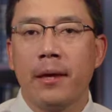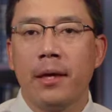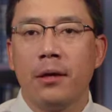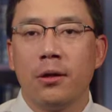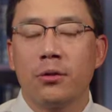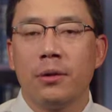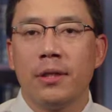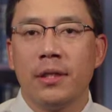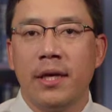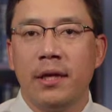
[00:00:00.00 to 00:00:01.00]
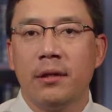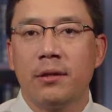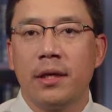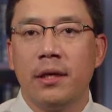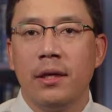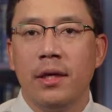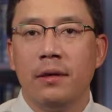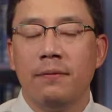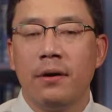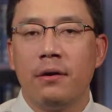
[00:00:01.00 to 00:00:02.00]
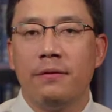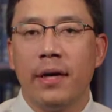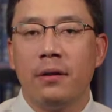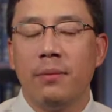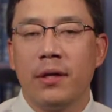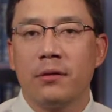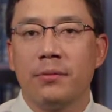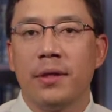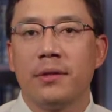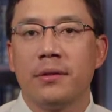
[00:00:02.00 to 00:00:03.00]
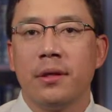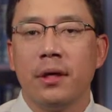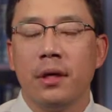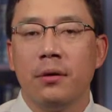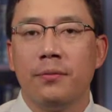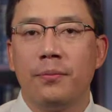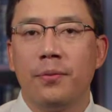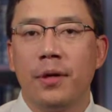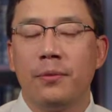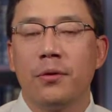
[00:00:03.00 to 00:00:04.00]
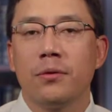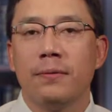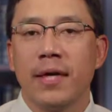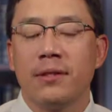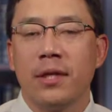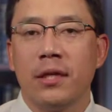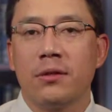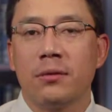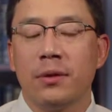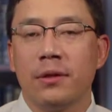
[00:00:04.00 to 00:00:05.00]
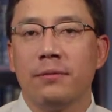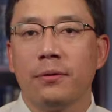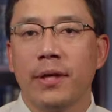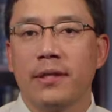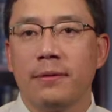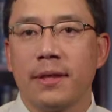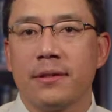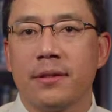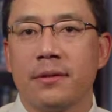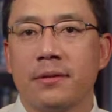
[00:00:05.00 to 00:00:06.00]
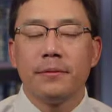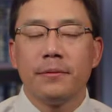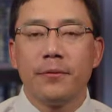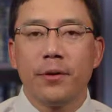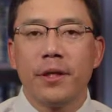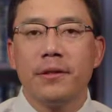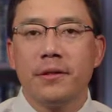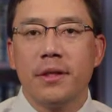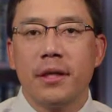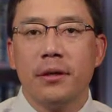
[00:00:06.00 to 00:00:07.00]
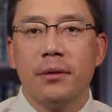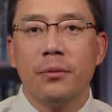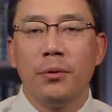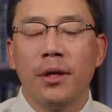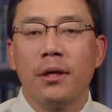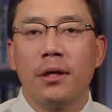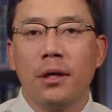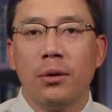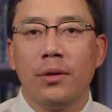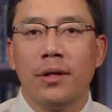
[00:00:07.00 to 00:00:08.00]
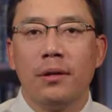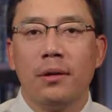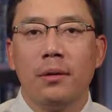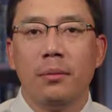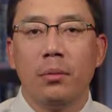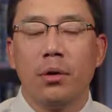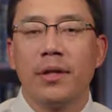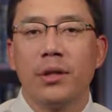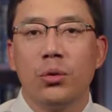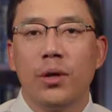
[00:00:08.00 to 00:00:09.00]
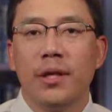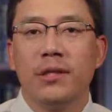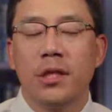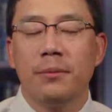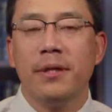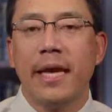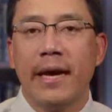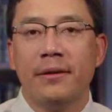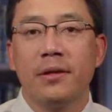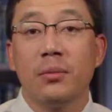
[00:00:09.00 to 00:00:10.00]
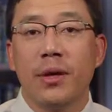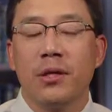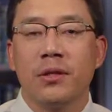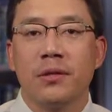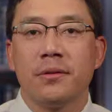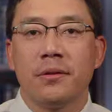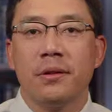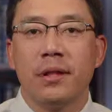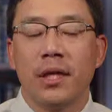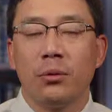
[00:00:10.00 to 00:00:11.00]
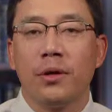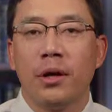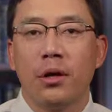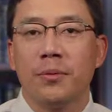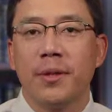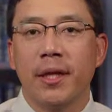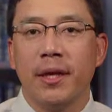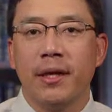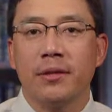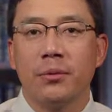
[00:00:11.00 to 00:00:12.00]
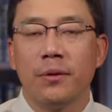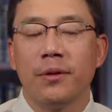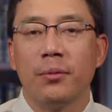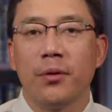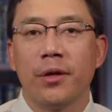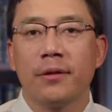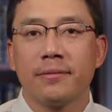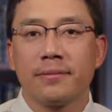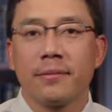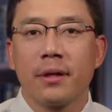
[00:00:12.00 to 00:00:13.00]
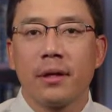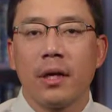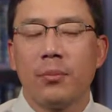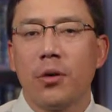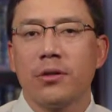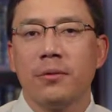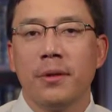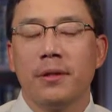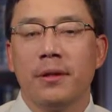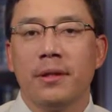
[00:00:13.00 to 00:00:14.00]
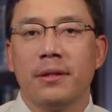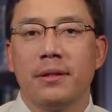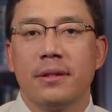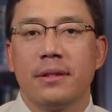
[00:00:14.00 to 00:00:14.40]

and also a detailed and verified measurement of previous vaccination with influenza vaccines. For this study, we included more than 2,700 patients that were hospitalized with pneumonia. Approximately